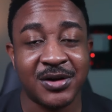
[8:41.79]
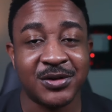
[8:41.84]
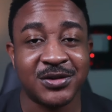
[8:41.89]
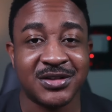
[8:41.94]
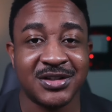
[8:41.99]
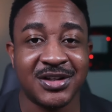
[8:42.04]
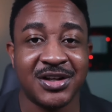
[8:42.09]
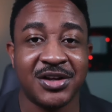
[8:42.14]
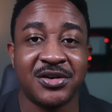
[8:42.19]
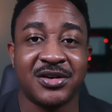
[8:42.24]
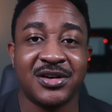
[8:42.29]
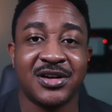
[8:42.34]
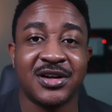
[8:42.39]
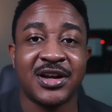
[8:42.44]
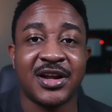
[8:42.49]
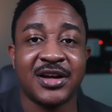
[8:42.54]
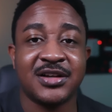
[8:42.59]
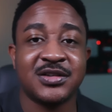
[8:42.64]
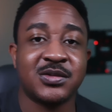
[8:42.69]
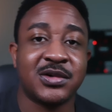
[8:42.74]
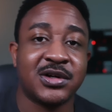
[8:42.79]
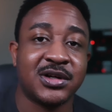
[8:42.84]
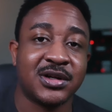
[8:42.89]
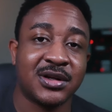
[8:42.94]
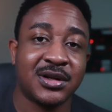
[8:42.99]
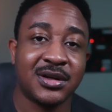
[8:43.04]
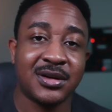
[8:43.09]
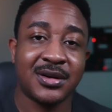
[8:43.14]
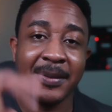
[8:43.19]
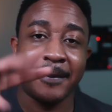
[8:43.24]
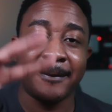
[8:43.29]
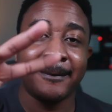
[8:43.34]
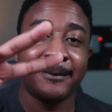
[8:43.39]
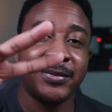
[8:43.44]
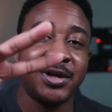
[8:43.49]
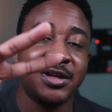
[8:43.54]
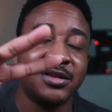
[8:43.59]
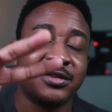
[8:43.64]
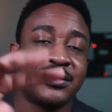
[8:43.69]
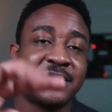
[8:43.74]
I'll see you on the next one.
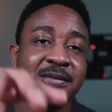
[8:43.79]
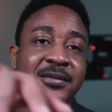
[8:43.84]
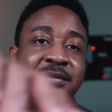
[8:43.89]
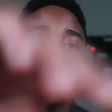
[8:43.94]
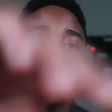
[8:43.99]
Peace.